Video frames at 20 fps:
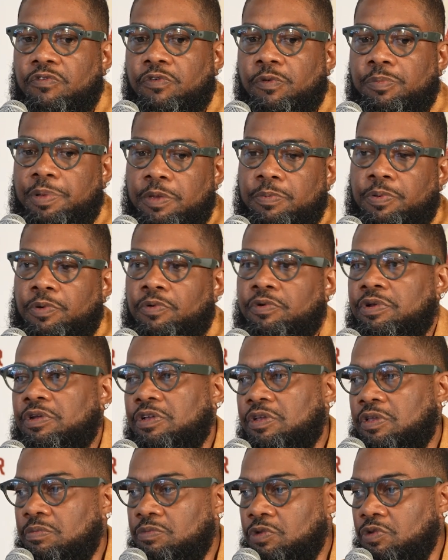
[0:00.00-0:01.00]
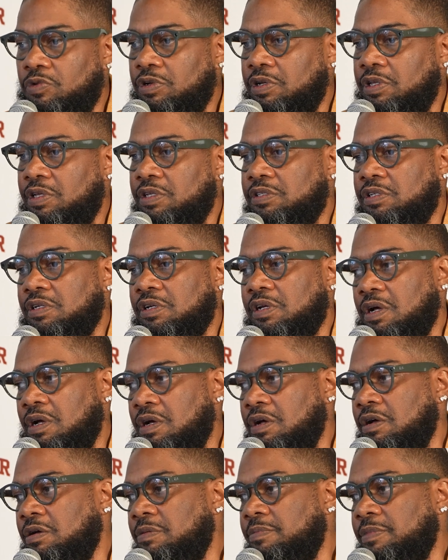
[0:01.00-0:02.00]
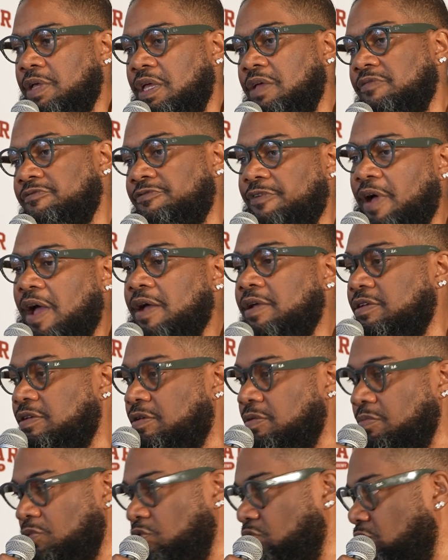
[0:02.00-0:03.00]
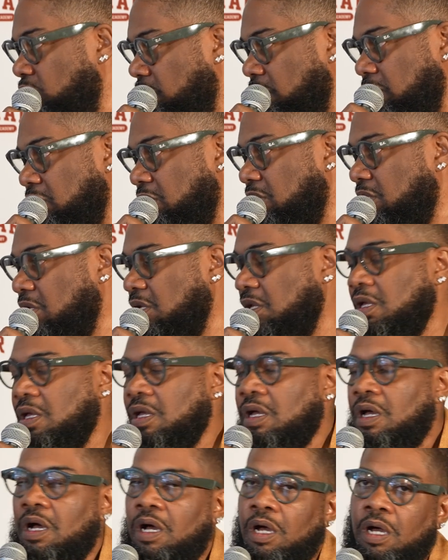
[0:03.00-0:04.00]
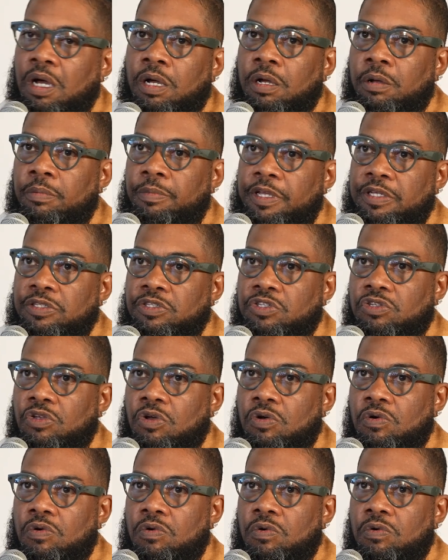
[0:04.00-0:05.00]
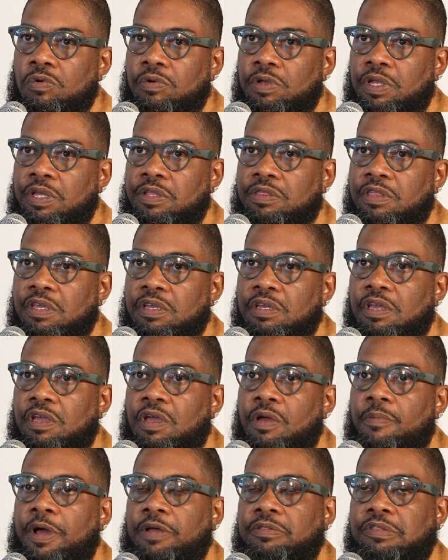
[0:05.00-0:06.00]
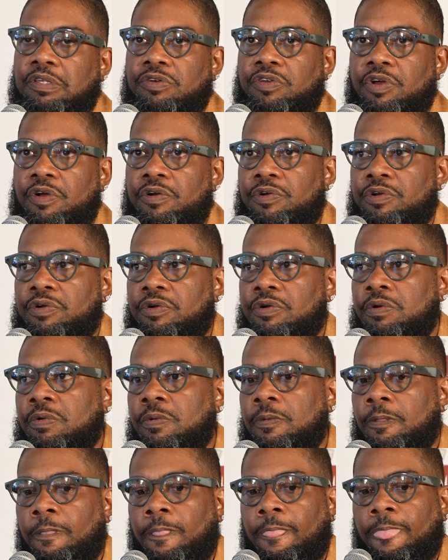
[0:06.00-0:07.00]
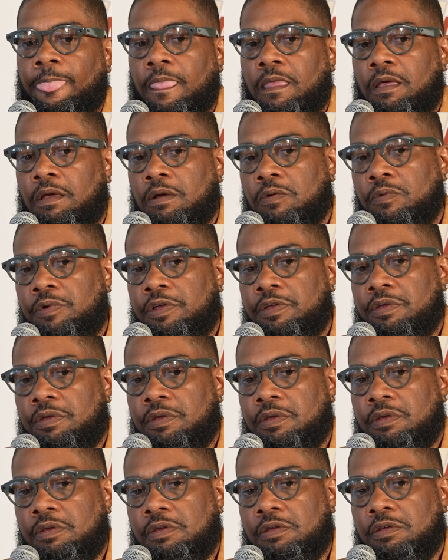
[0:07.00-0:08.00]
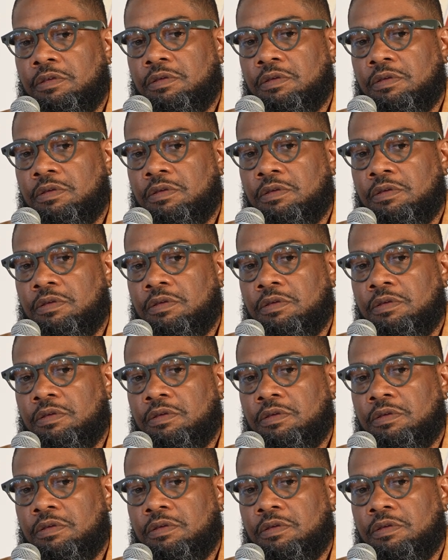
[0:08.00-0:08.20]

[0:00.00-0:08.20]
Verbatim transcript: for people in the community to come and find community. Um, and so in thinking about the Durner, we